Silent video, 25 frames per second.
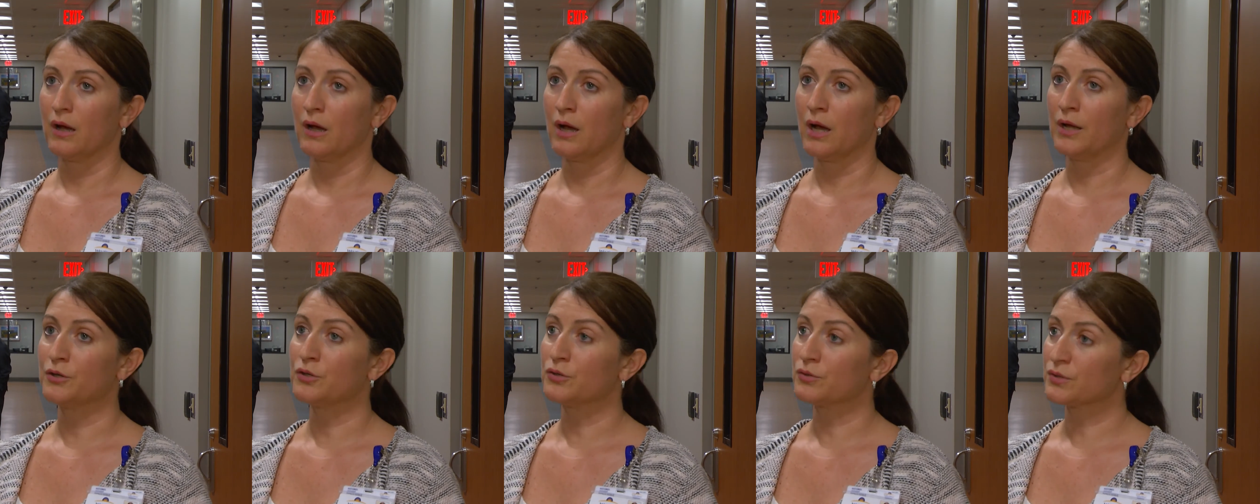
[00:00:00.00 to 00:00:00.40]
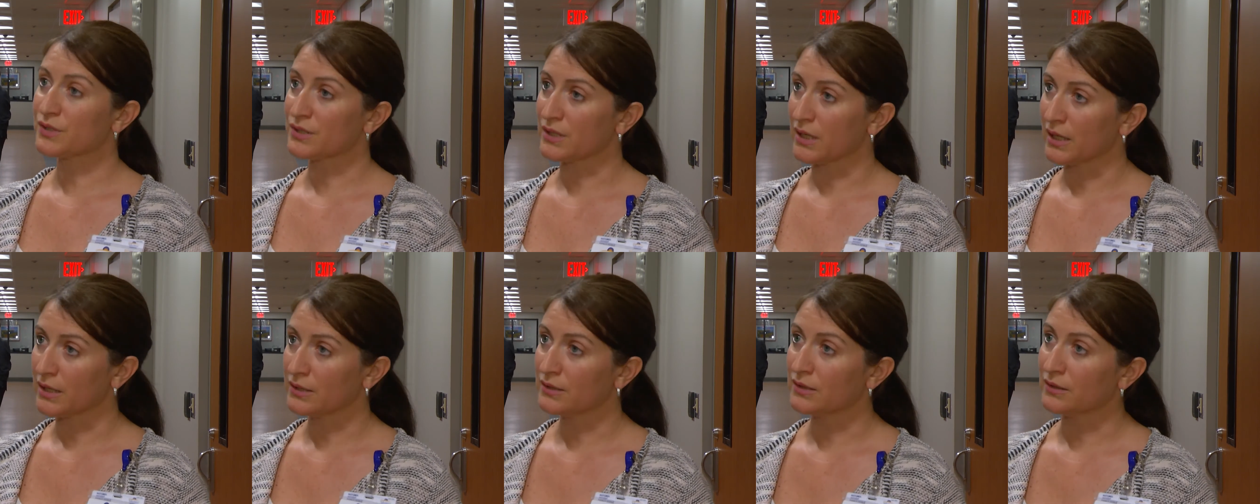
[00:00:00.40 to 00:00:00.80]

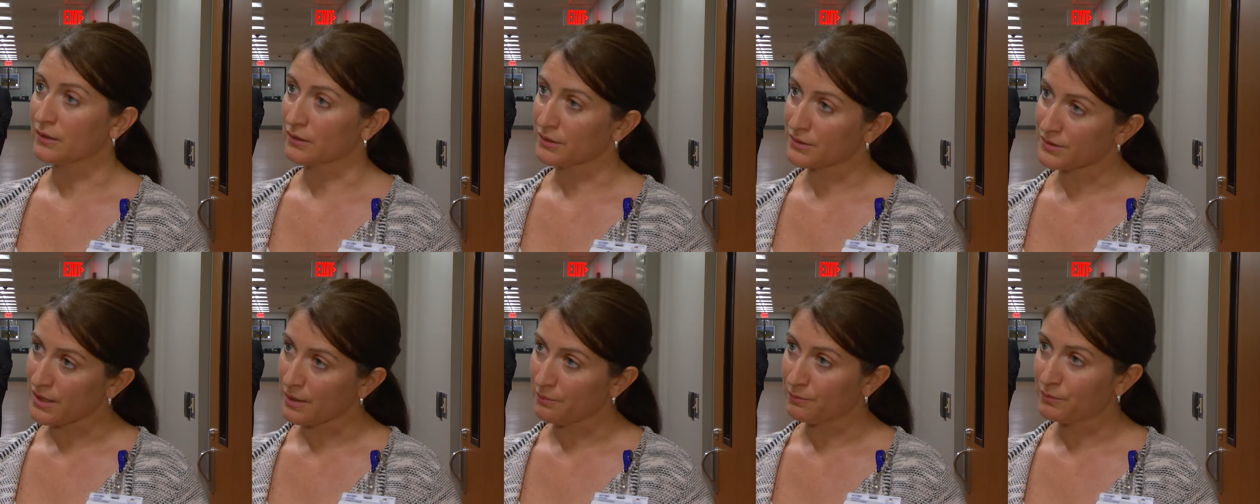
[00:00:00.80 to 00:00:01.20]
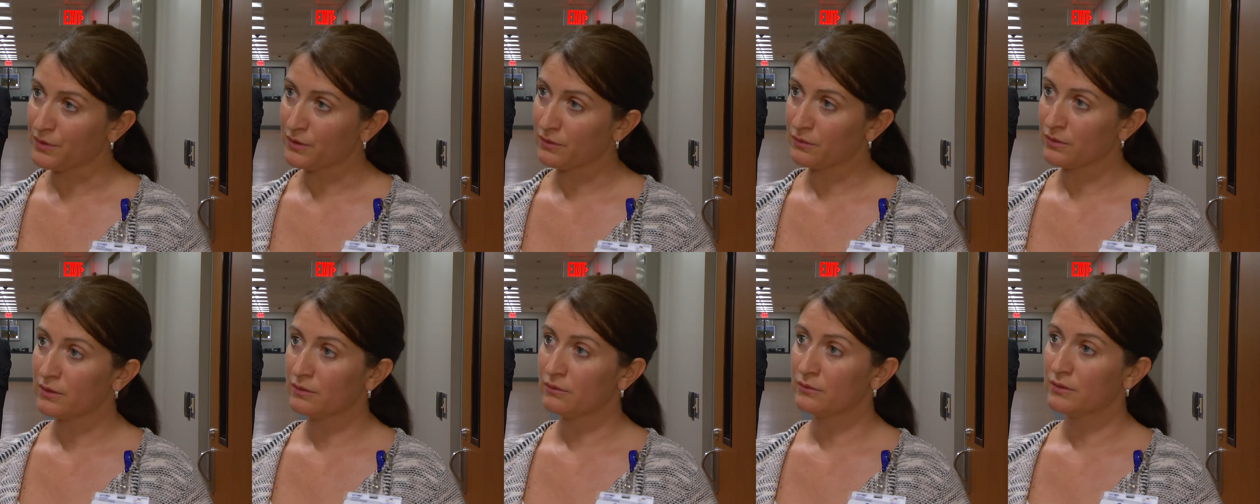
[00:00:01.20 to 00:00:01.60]
understand and accept
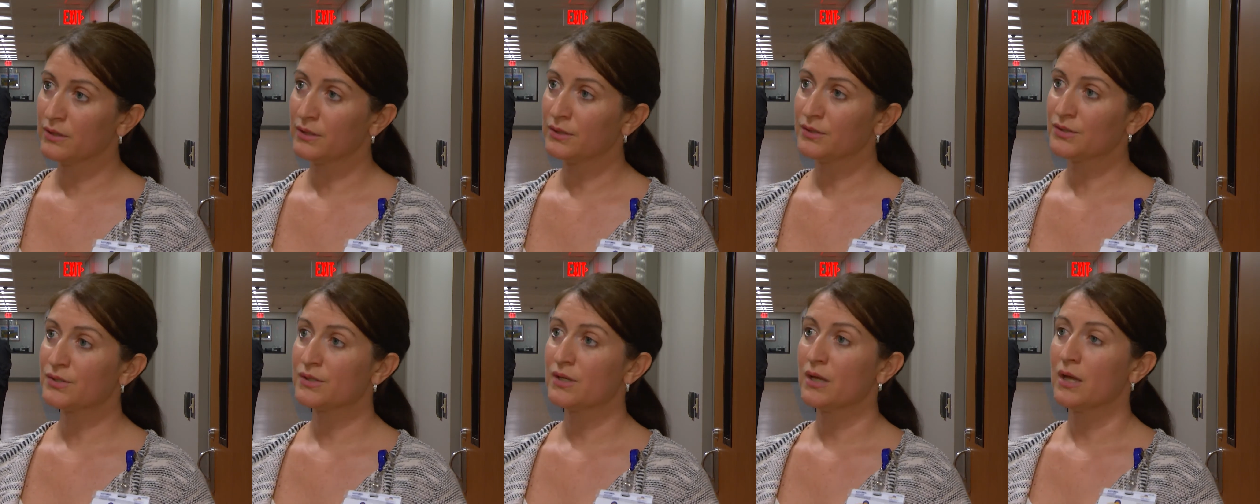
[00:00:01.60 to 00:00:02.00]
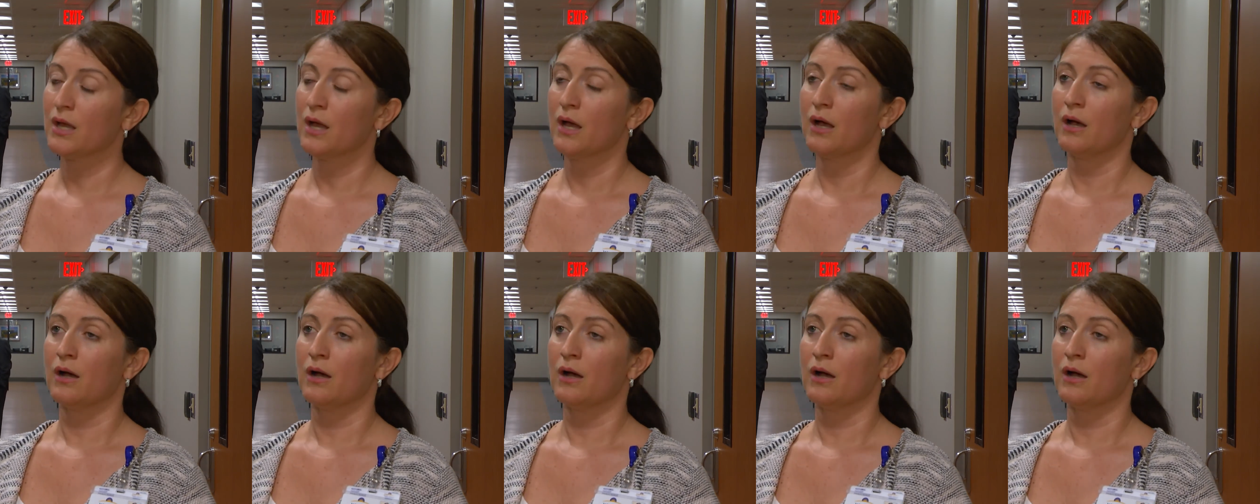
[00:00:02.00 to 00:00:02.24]
their illness,